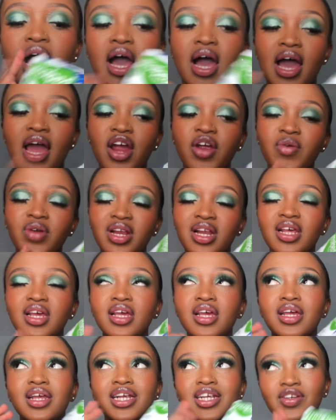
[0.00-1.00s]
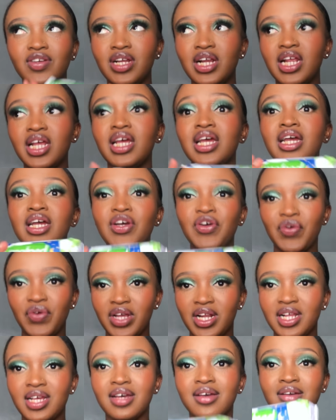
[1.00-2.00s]
I really, really,
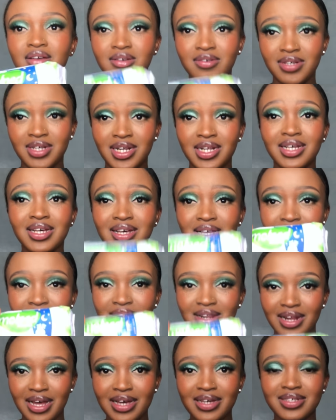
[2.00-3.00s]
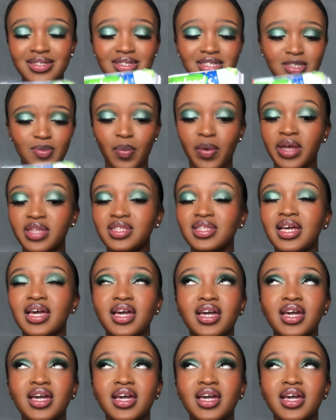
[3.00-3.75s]
really, really like this pads.